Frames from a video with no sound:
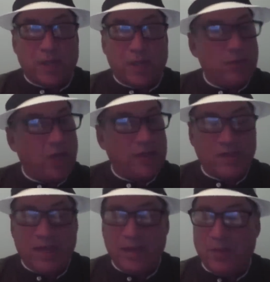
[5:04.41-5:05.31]
I'm not
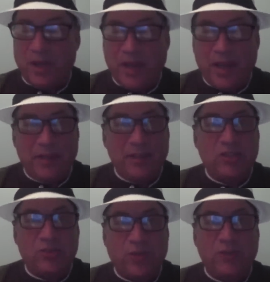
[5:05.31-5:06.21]
saying by any
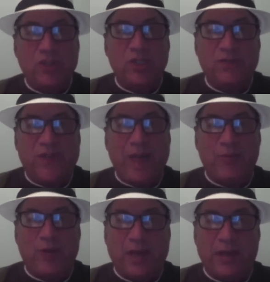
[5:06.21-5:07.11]
stretch she's
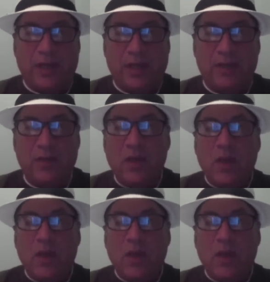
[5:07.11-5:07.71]
fabricating it,